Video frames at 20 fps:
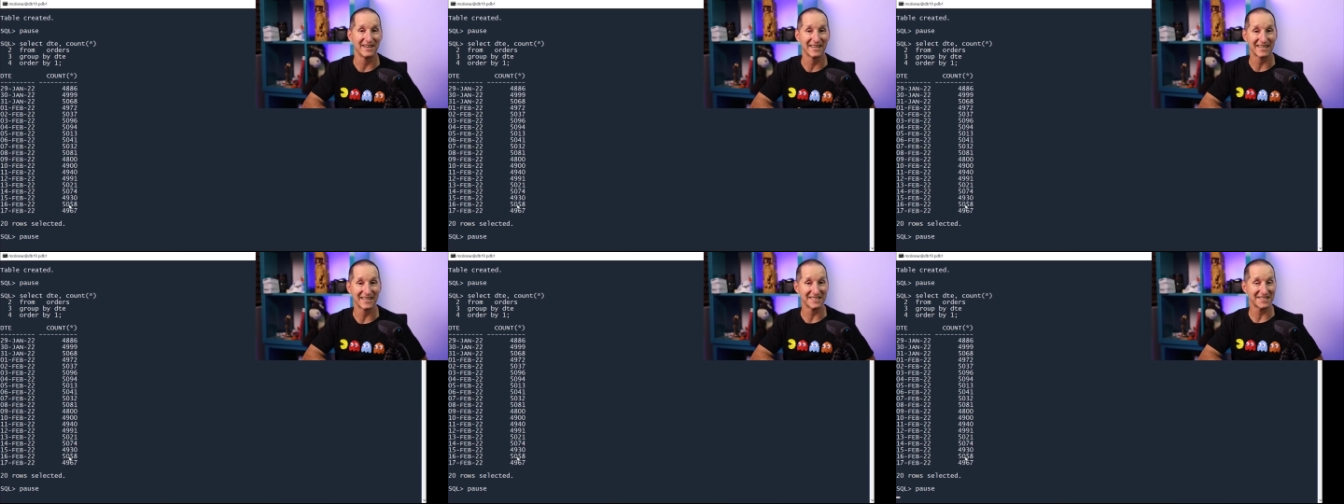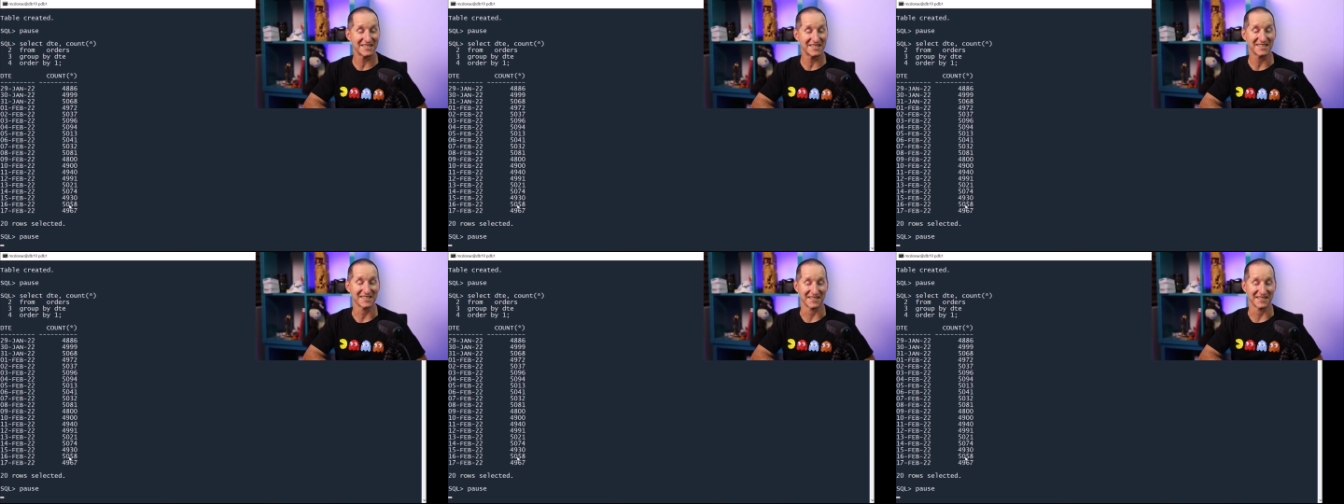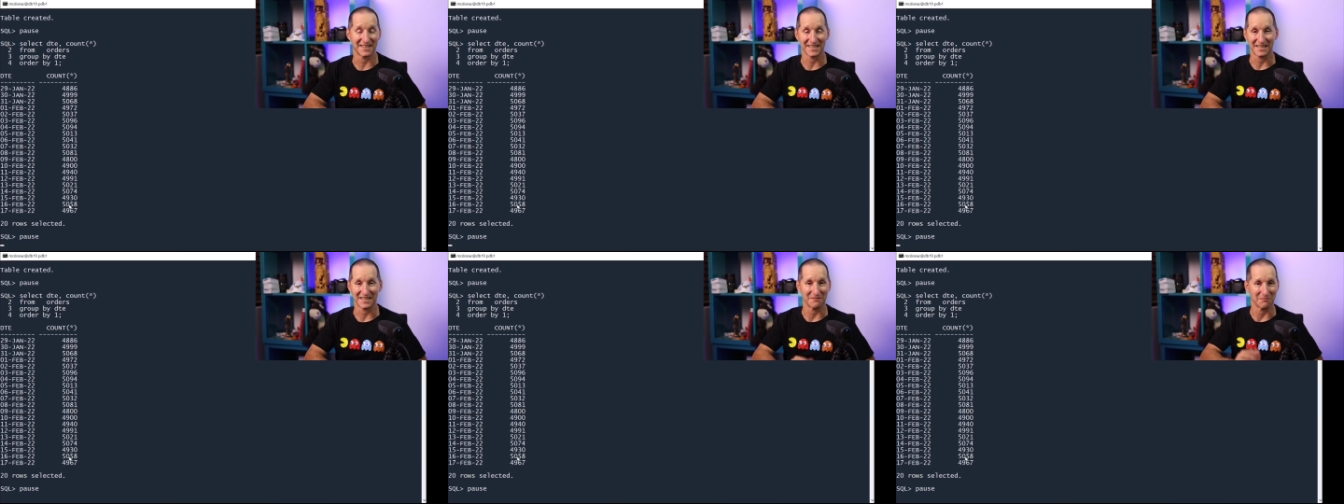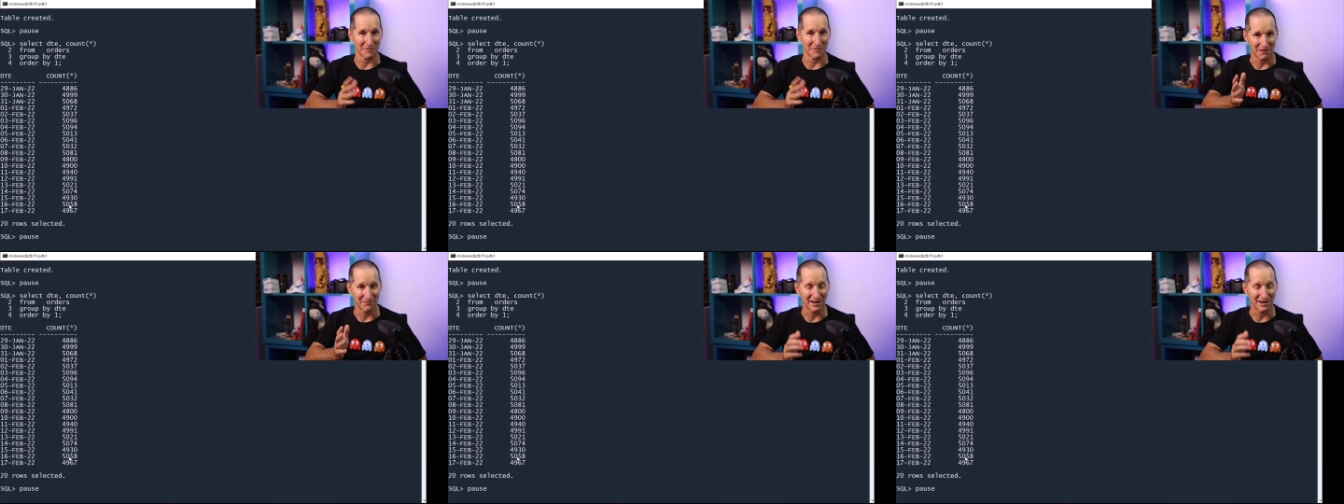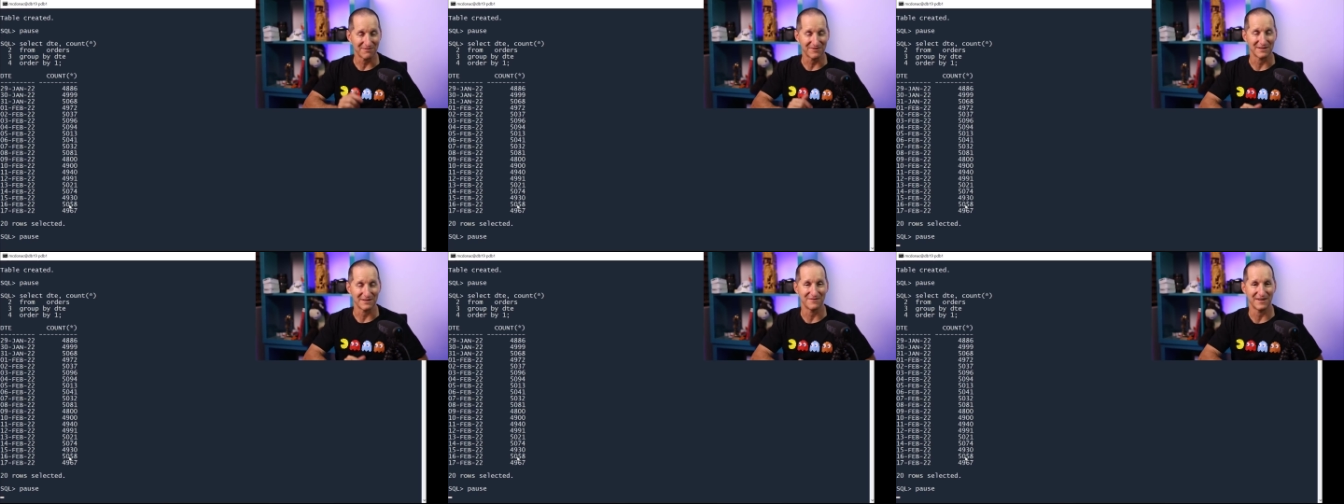consistent. I get
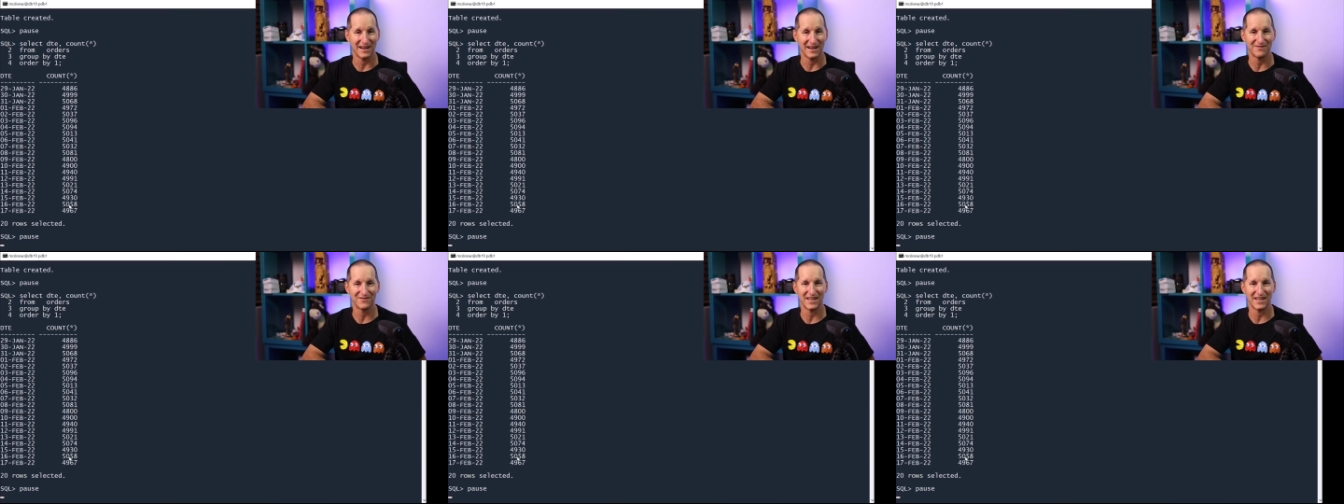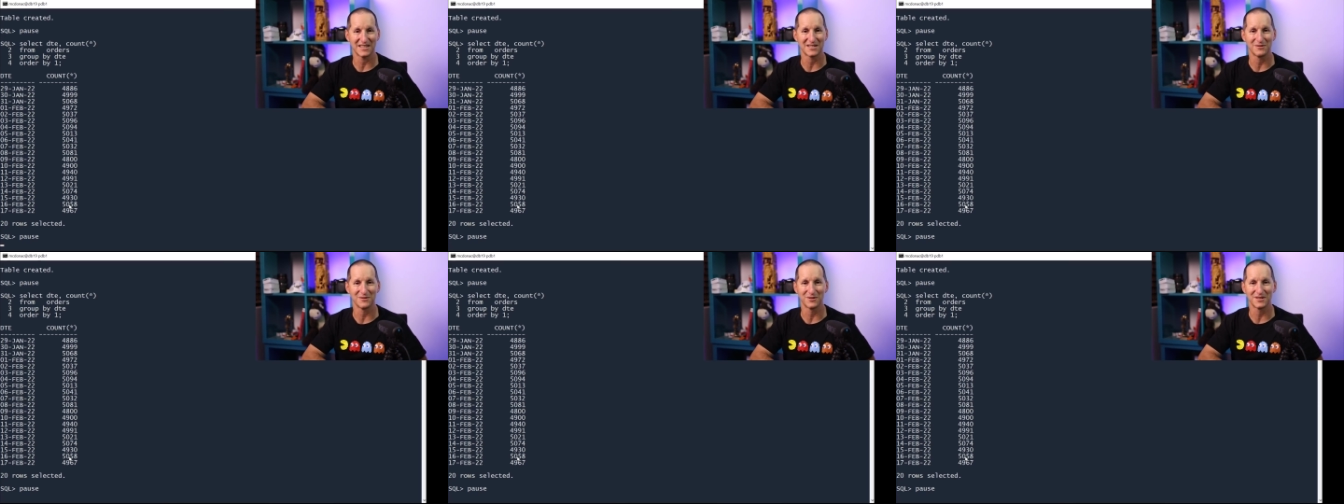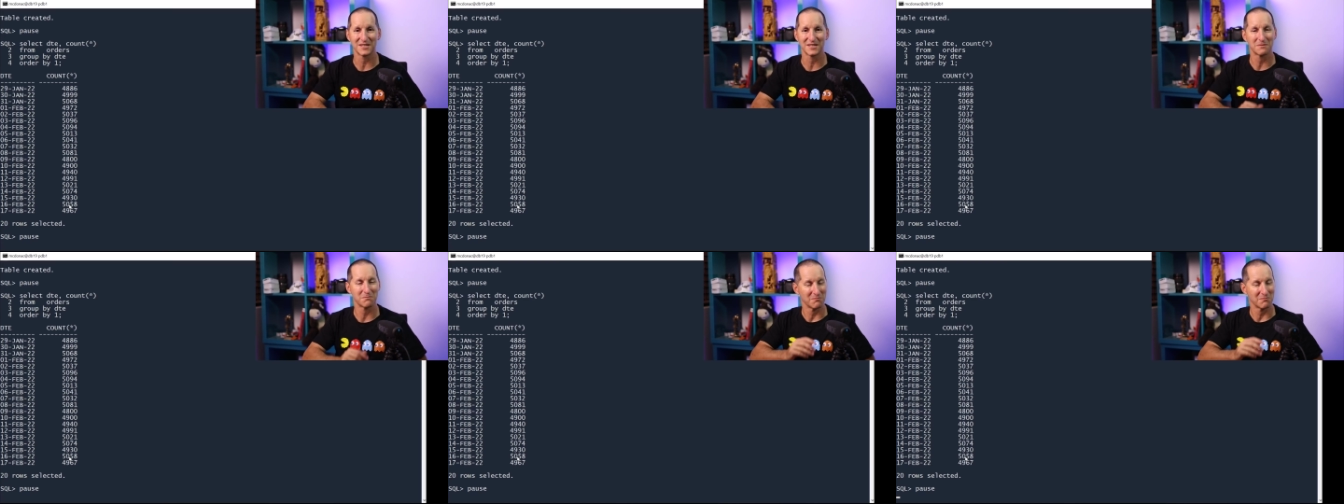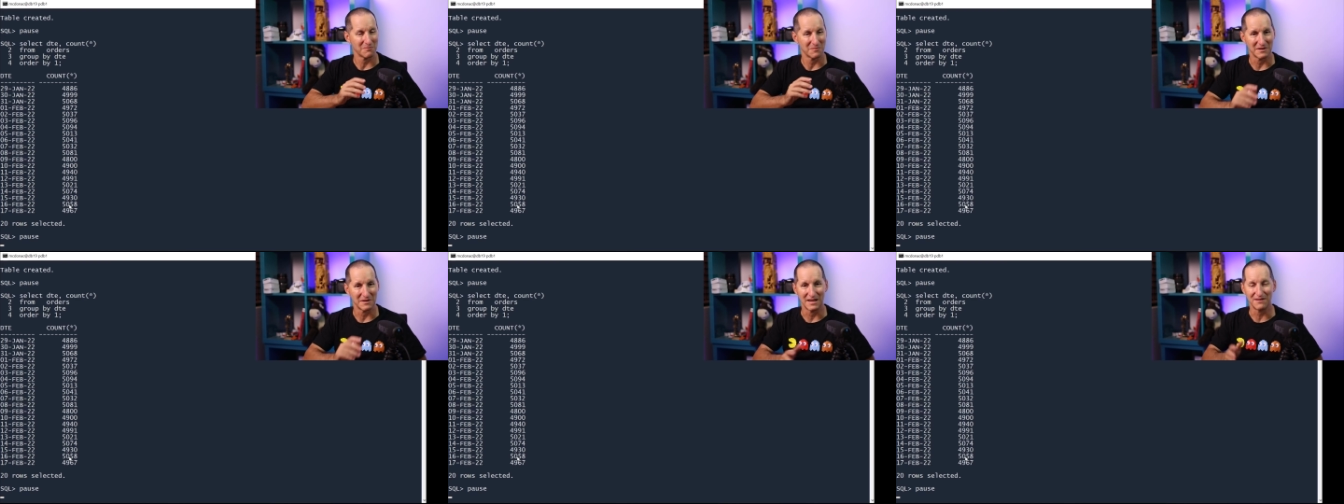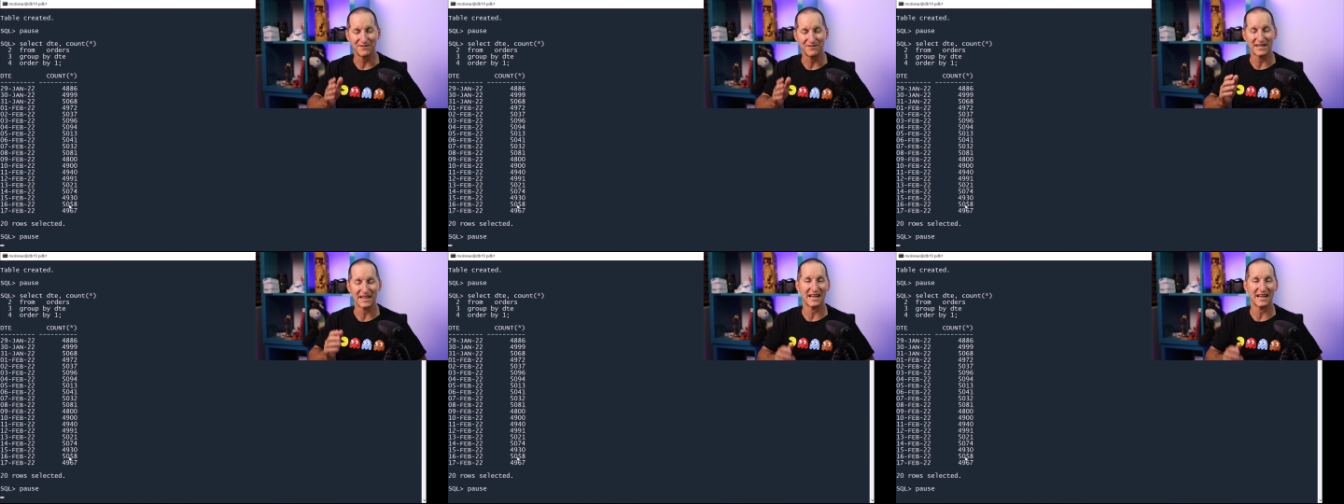roughly 5,000 orders
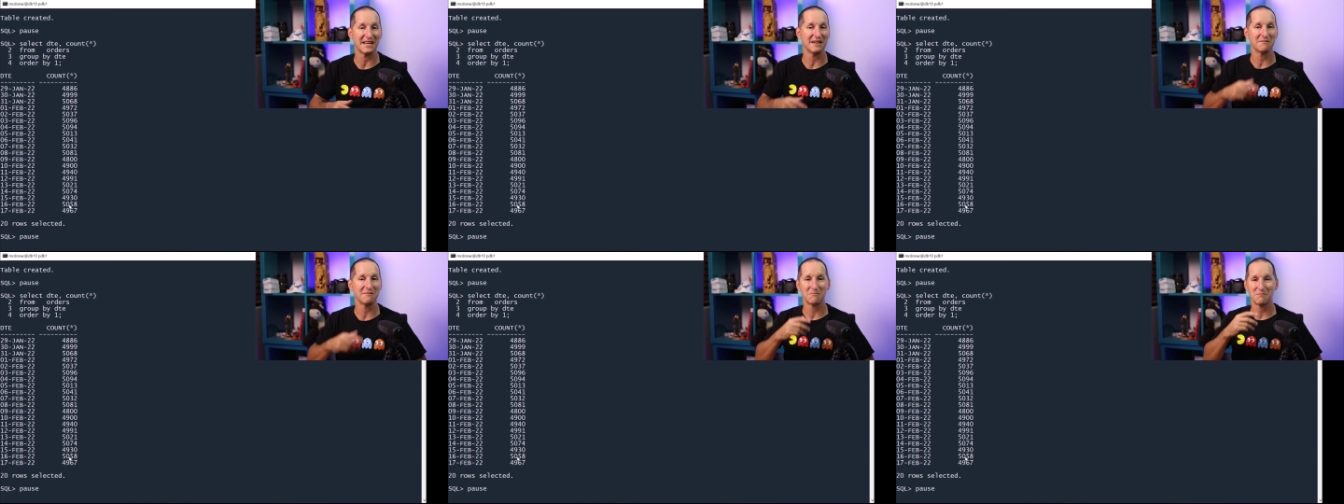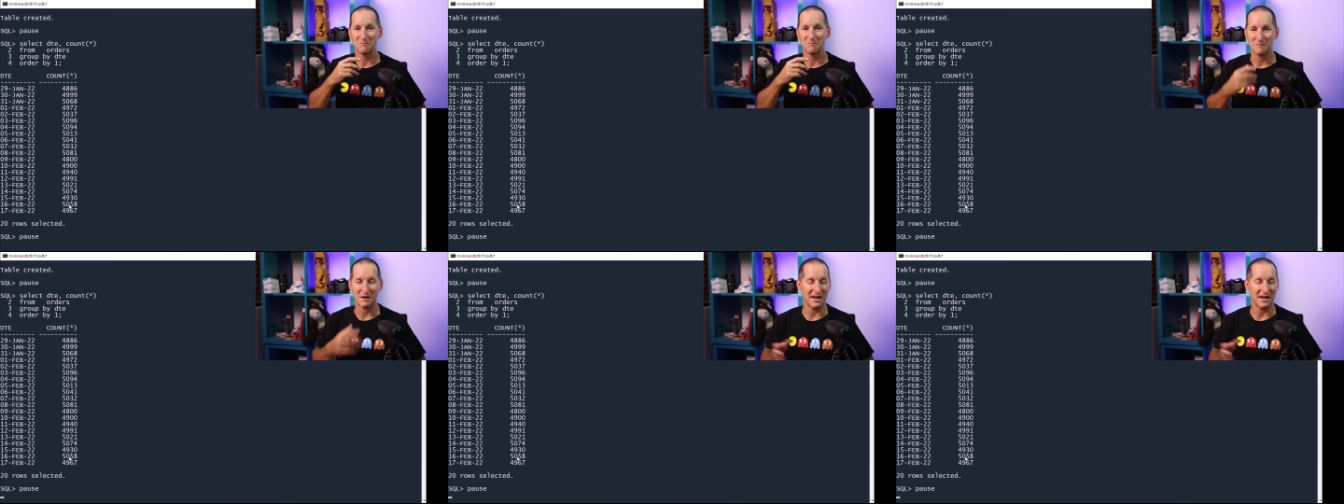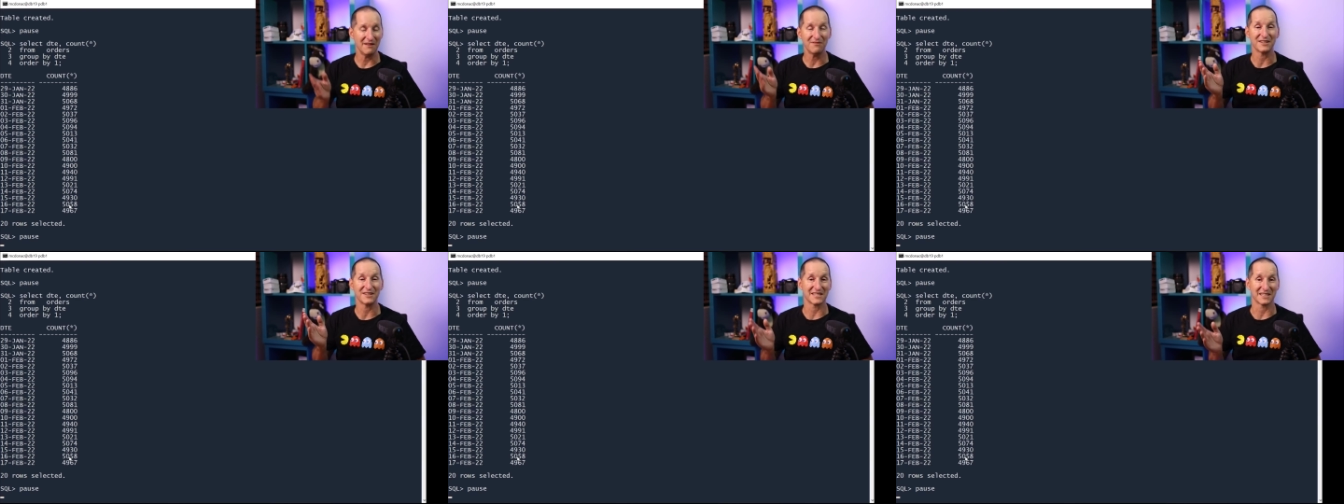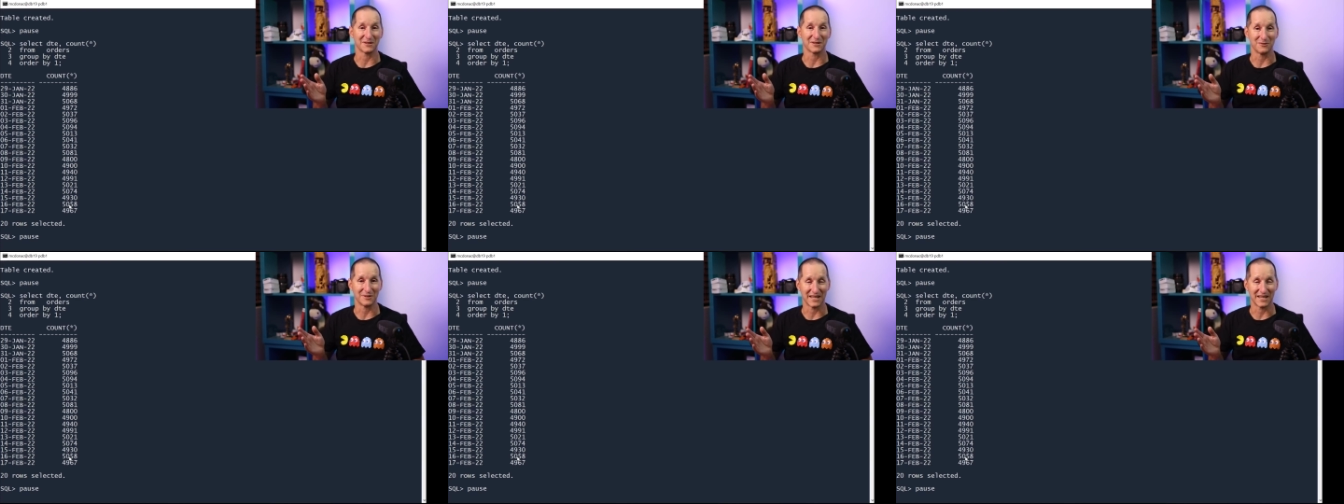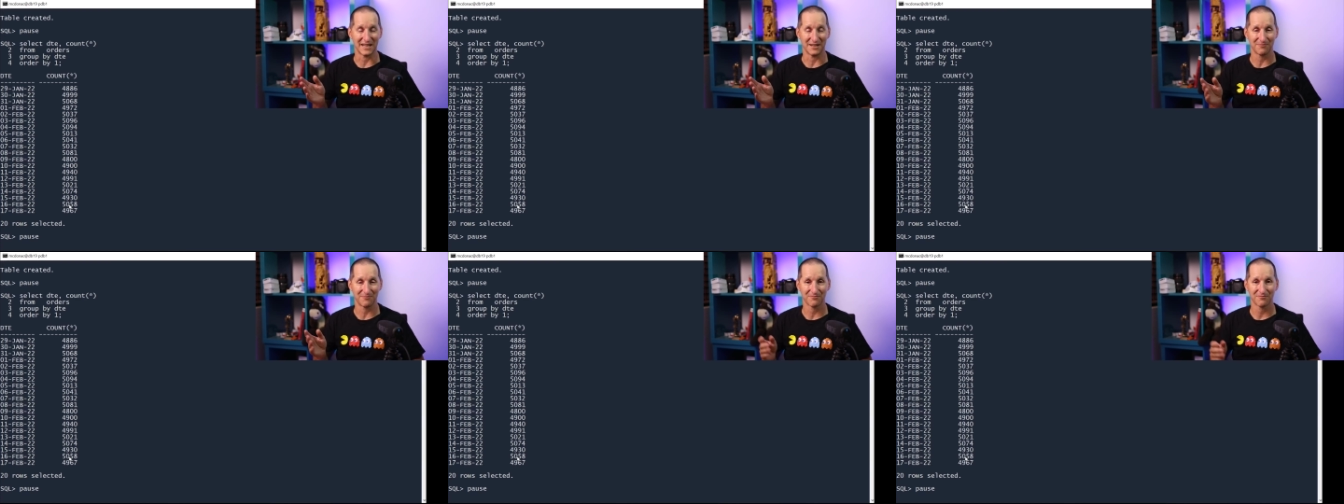every day, every single day.